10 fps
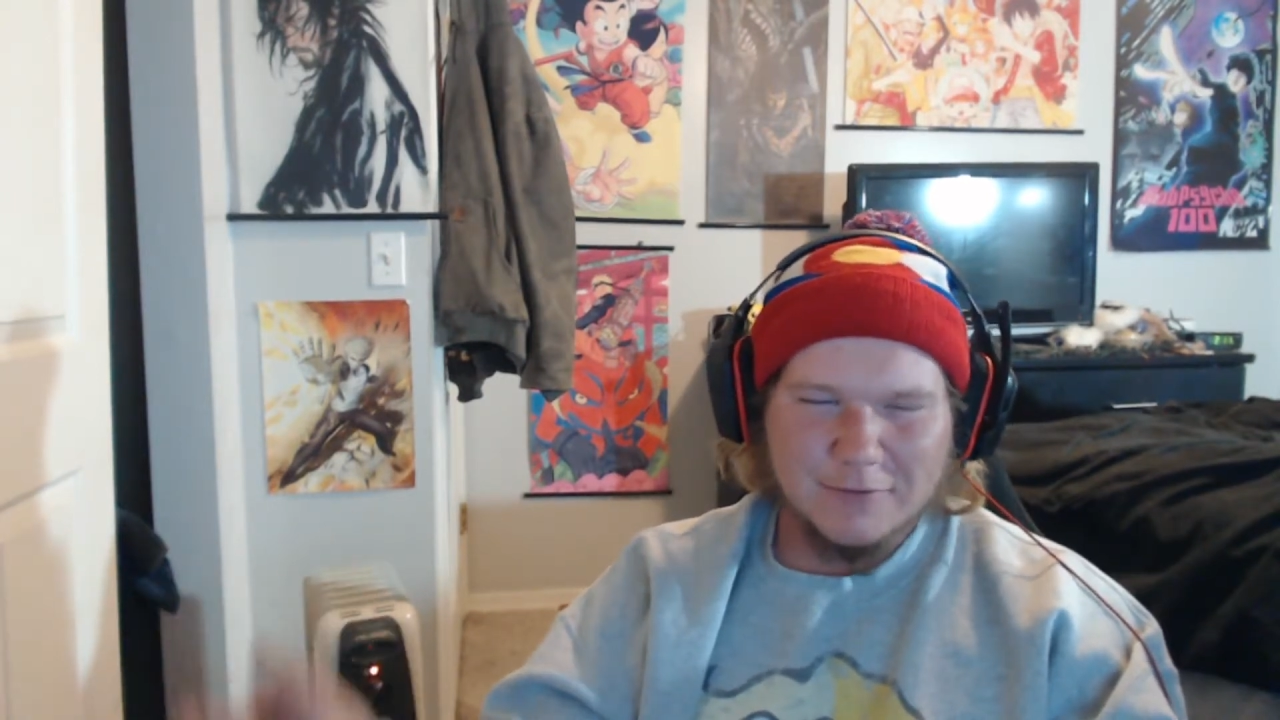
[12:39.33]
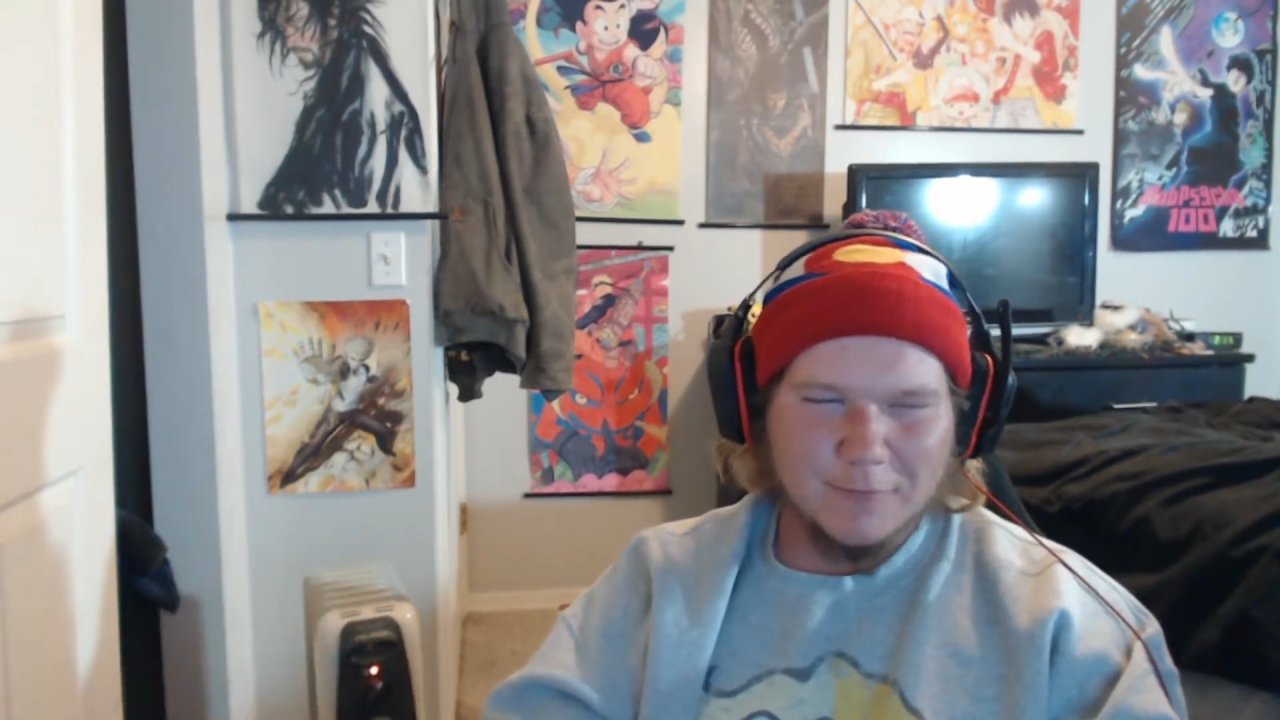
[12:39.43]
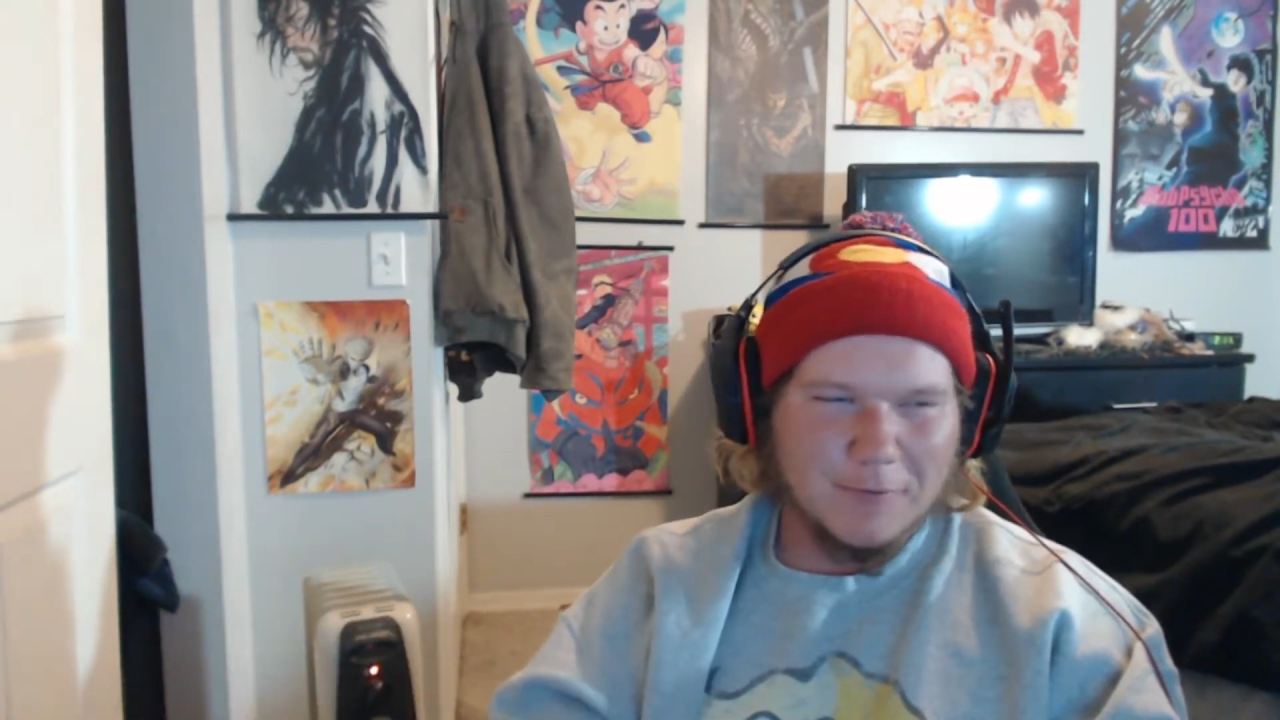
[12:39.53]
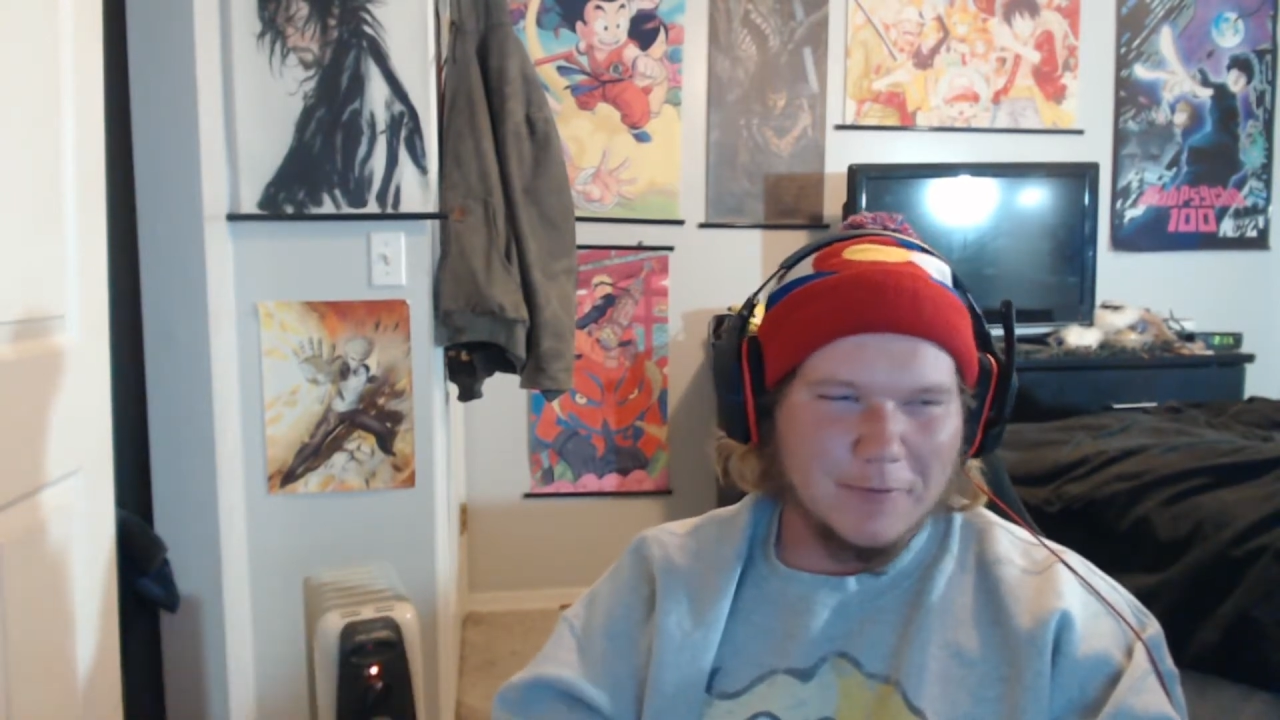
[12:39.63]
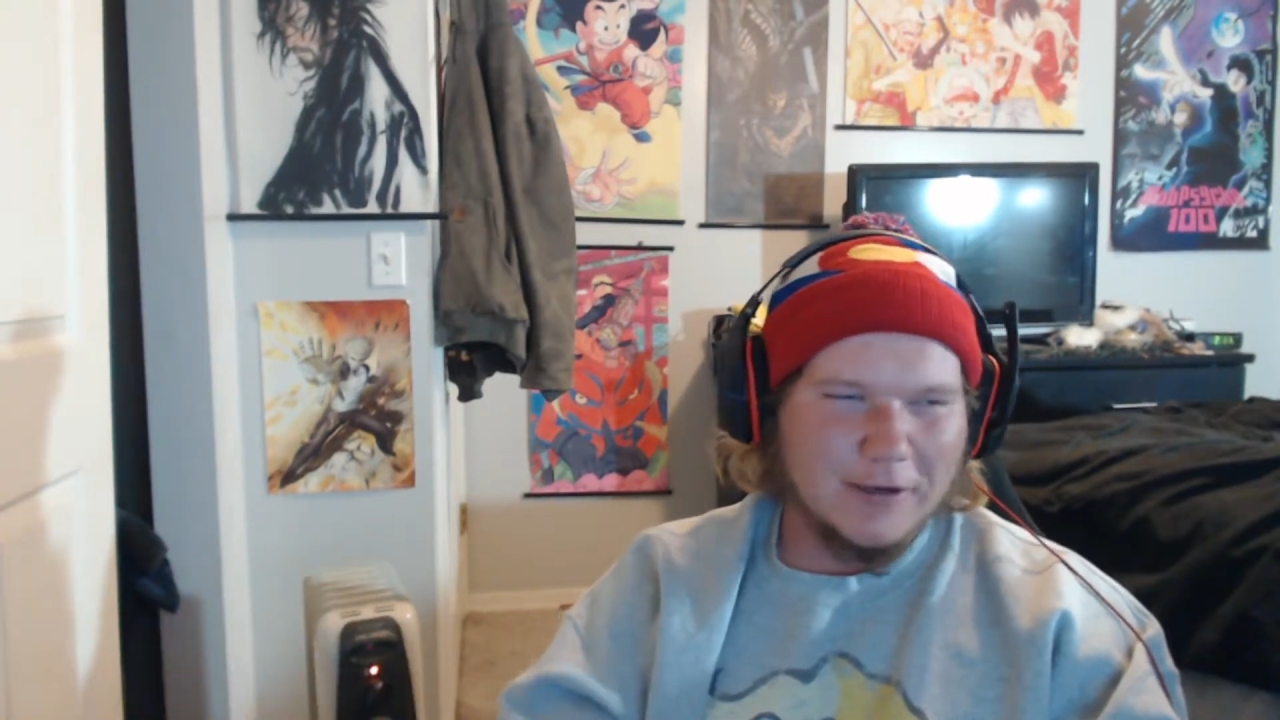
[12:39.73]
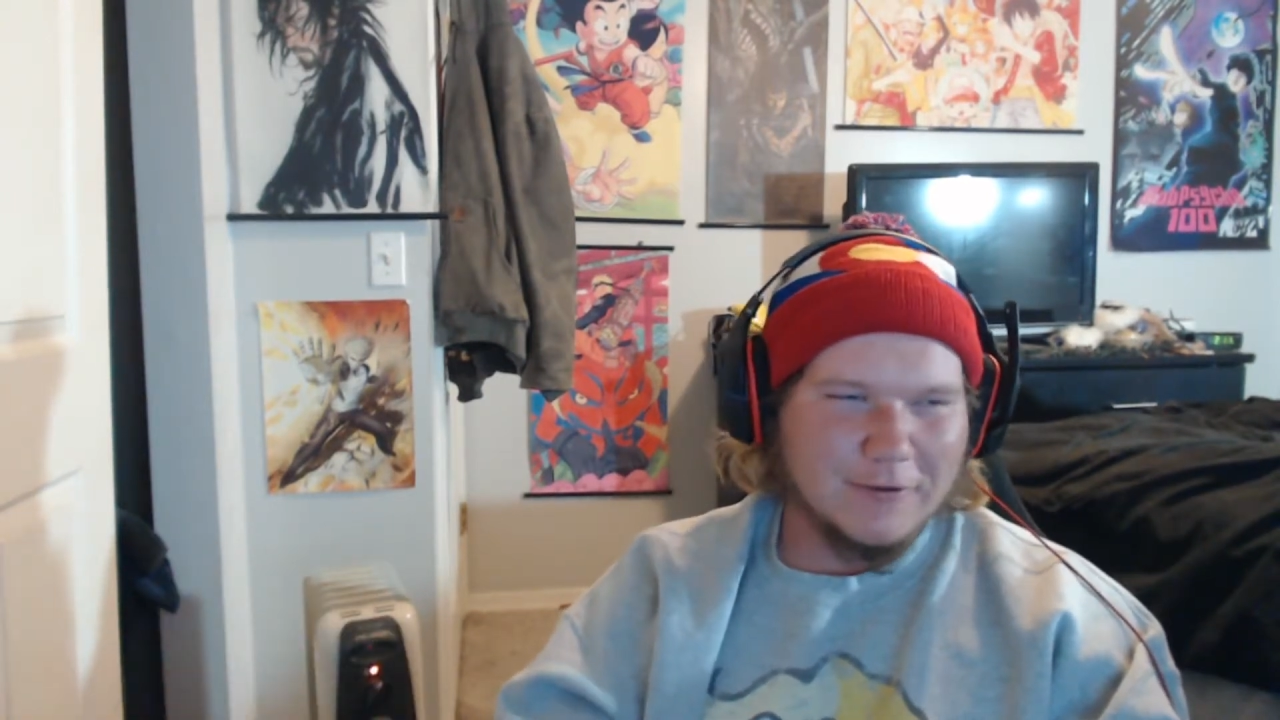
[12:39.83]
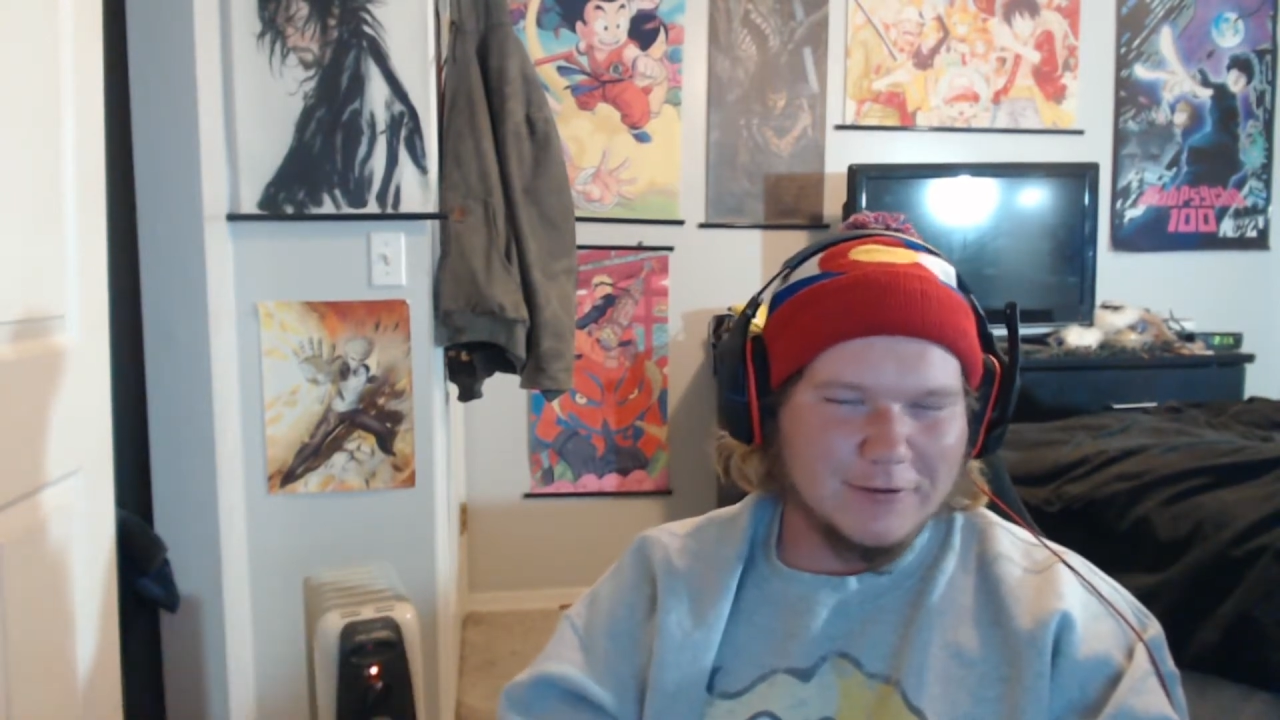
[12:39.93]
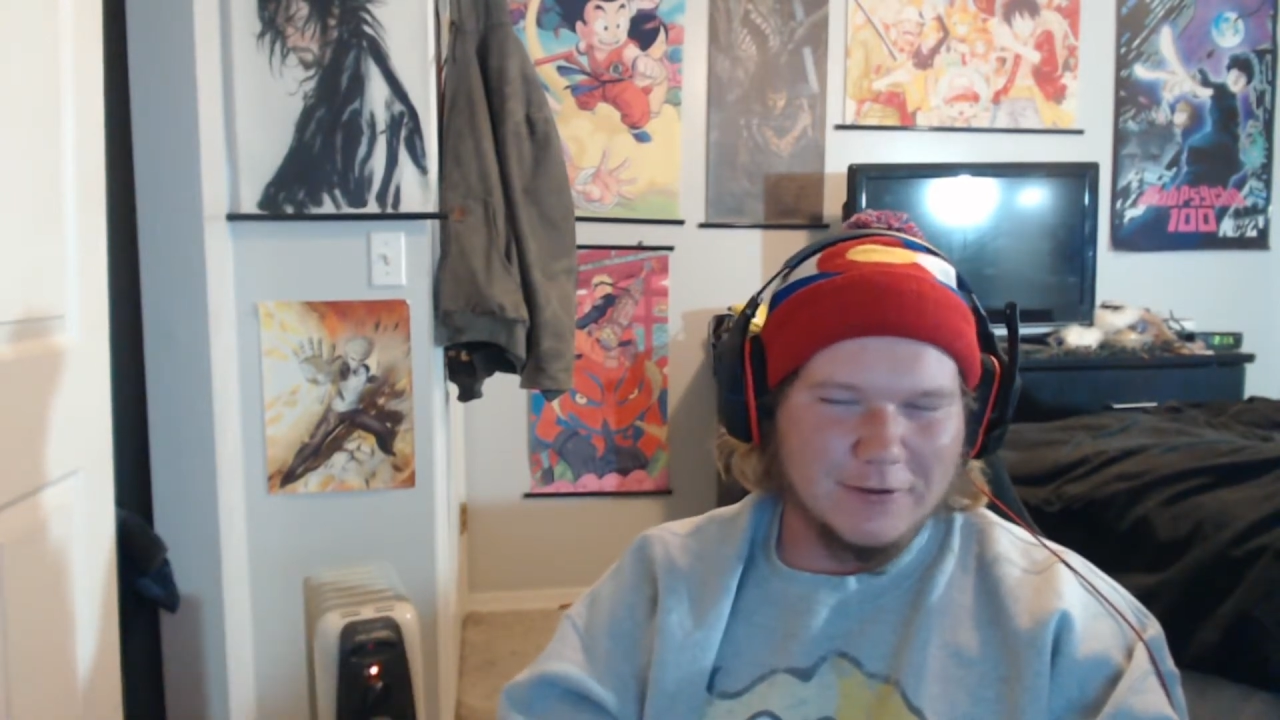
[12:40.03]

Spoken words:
what pirates are,